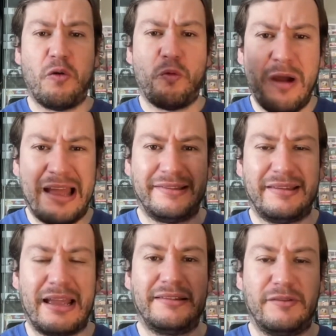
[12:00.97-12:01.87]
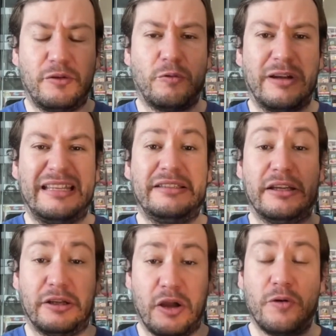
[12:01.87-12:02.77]
West Side Story to
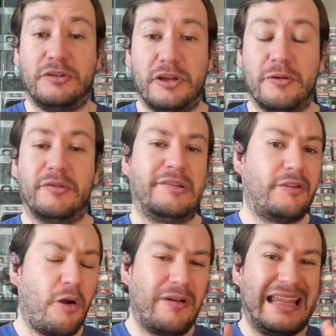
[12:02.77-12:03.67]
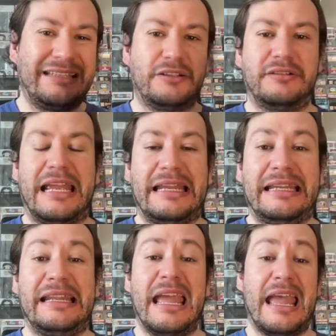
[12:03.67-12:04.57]
go to. So
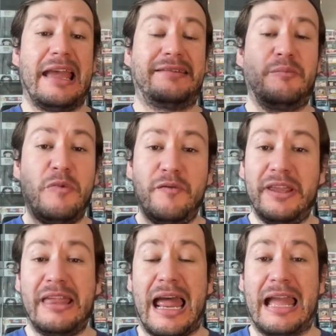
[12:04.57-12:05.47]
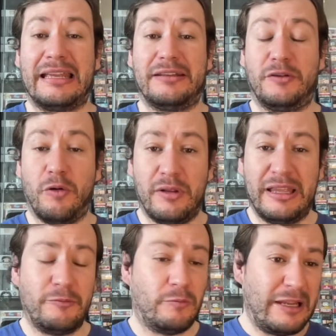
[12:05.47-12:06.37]
entertaining. It's a movie that I can
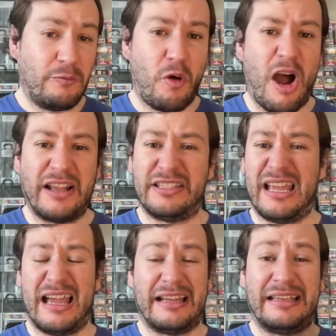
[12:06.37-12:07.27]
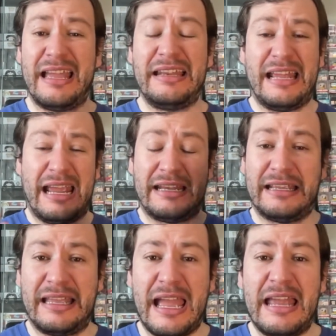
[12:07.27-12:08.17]
totally rewatch again and
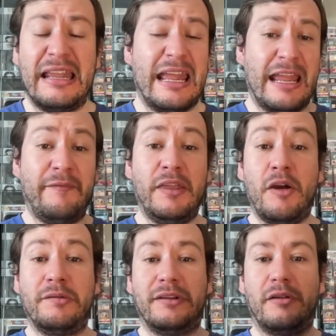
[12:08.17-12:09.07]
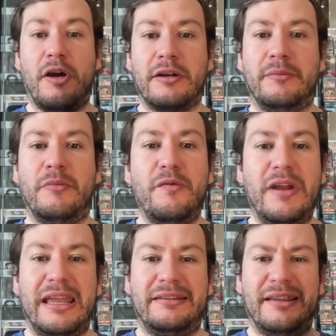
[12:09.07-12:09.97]
again. Even though it's a longer movie,
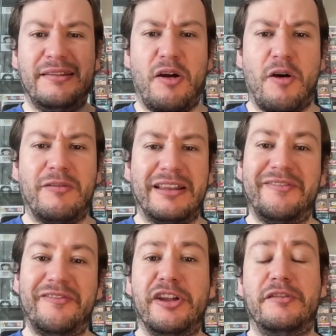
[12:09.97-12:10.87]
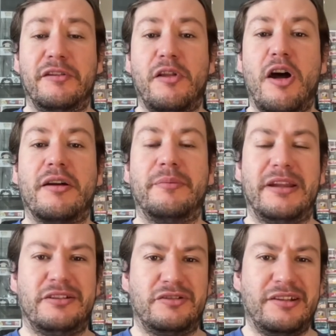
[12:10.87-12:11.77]
it doesn't always feel so long because
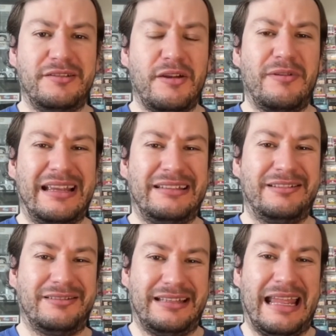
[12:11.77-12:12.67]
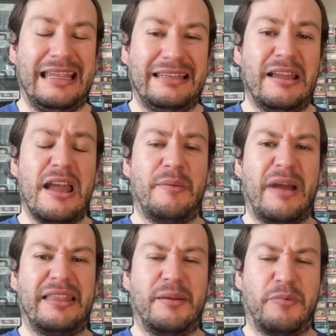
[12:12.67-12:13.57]
you're just so entertained
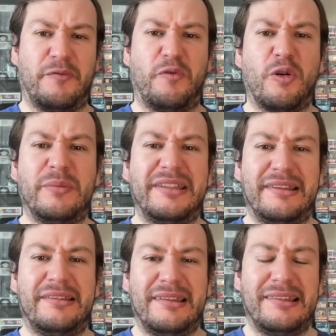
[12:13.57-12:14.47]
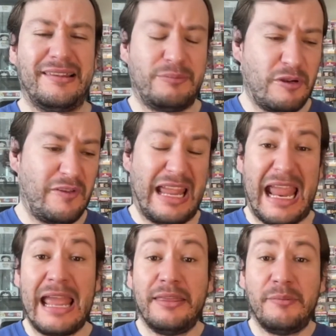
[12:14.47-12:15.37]
by the performances in this movie,
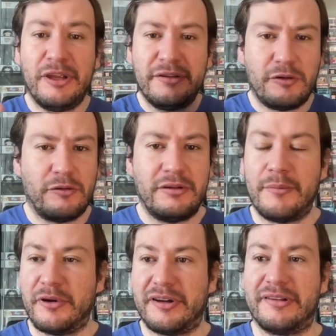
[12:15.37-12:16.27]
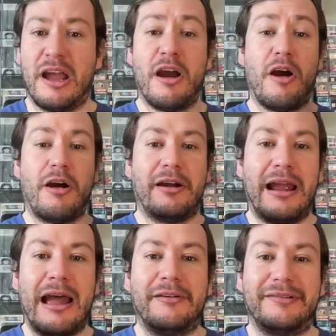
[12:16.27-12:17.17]
and the musical numbers are
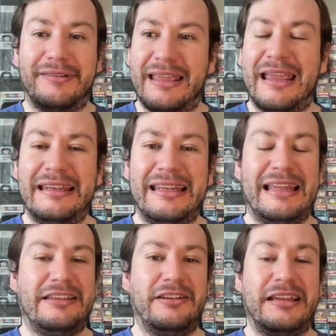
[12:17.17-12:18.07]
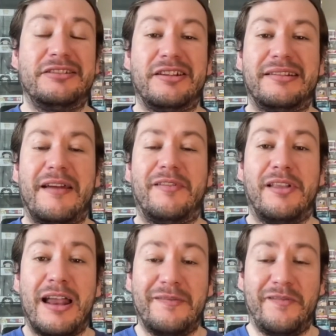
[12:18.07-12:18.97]
outstanding, and you can just have a
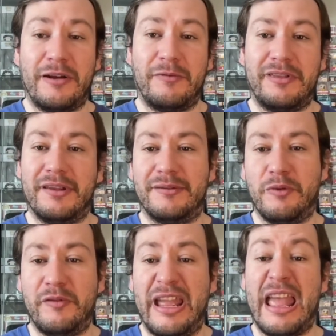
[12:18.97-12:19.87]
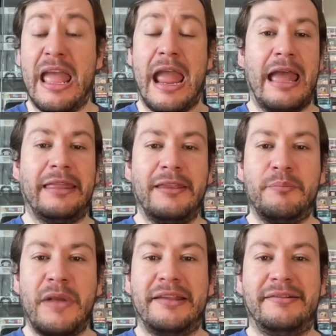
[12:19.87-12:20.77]
lot of fun with this movie, and the
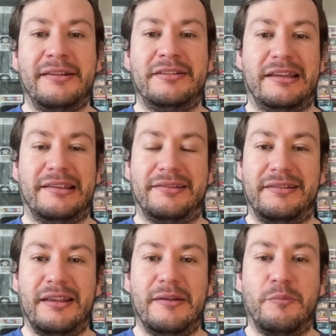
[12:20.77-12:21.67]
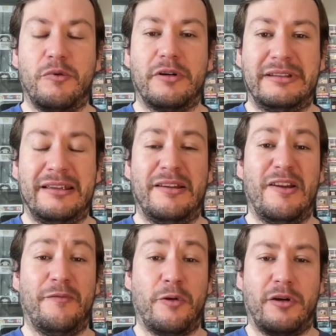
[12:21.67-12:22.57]
message is still important
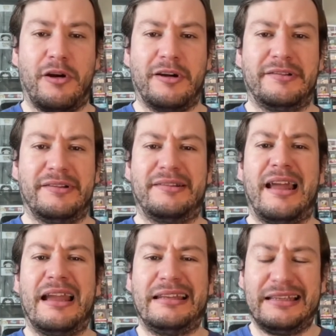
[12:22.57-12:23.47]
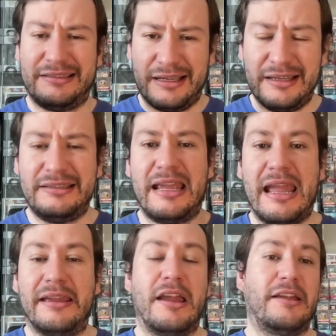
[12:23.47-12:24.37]
for our society
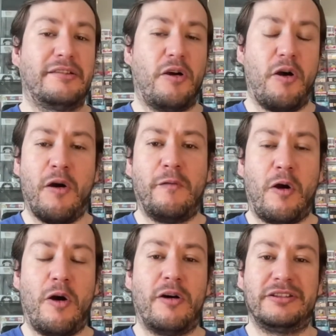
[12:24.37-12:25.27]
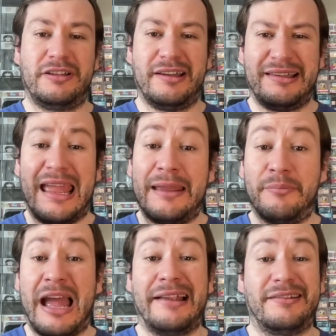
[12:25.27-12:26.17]
today. So overall, just a
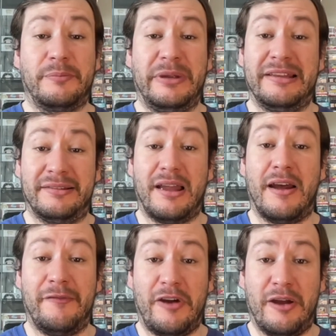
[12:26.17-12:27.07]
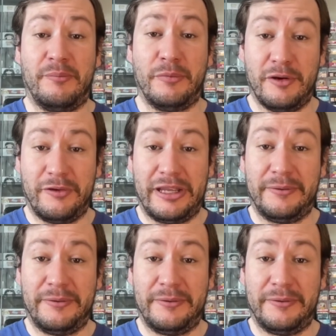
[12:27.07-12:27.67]
masterpiece of a movie.